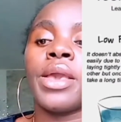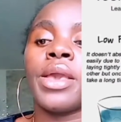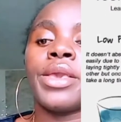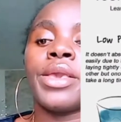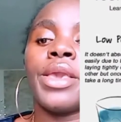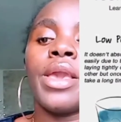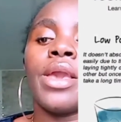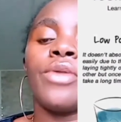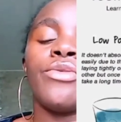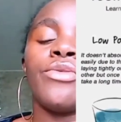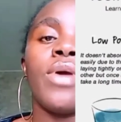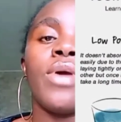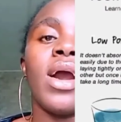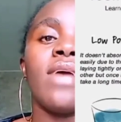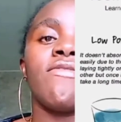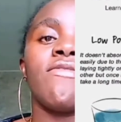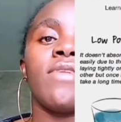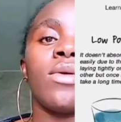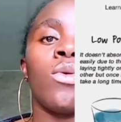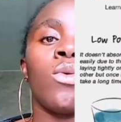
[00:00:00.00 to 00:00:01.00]
Here you
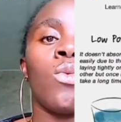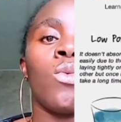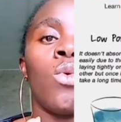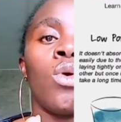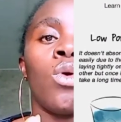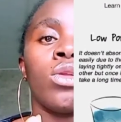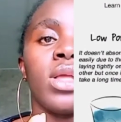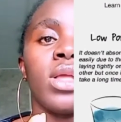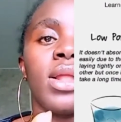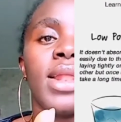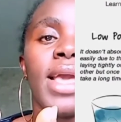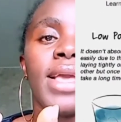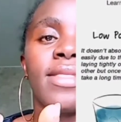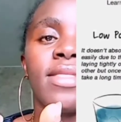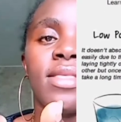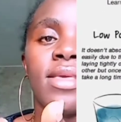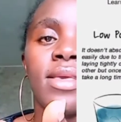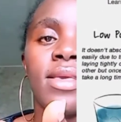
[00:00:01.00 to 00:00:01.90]
have water like